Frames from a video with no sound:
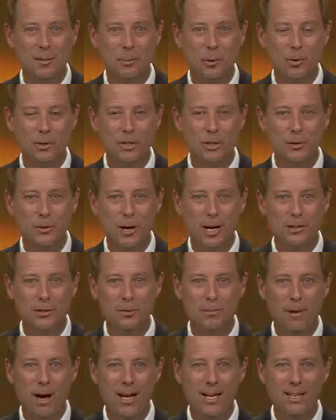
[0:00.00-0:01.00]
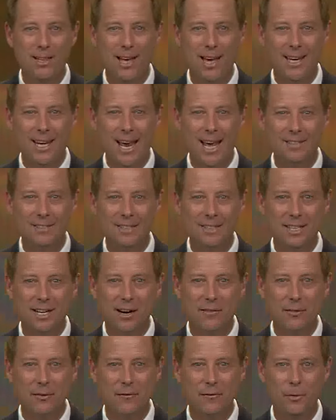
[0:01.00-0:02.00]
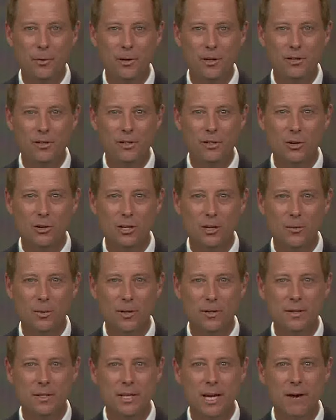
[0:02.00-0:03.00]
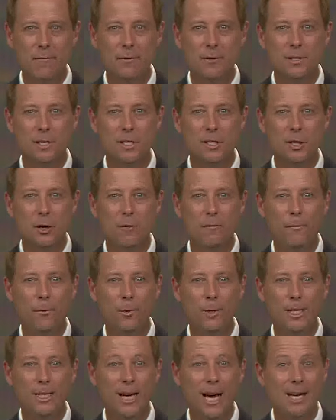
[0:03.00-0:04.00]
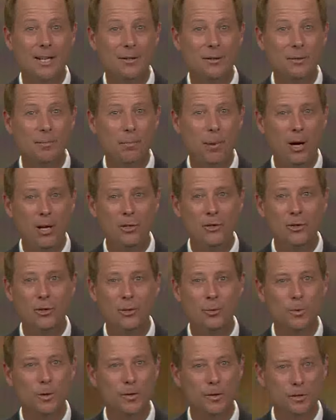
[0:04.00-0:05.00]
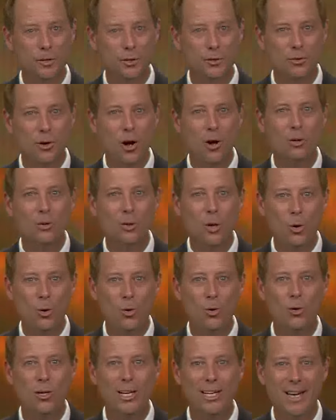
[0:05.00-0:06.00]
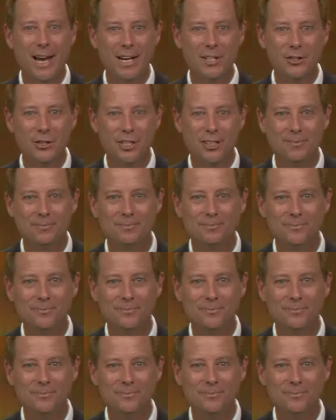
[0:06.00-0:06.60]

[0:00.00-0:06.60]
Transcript: sports director Mike Klan has it covered for us, starting with the San Francisco 49ers punter with a strong local connection.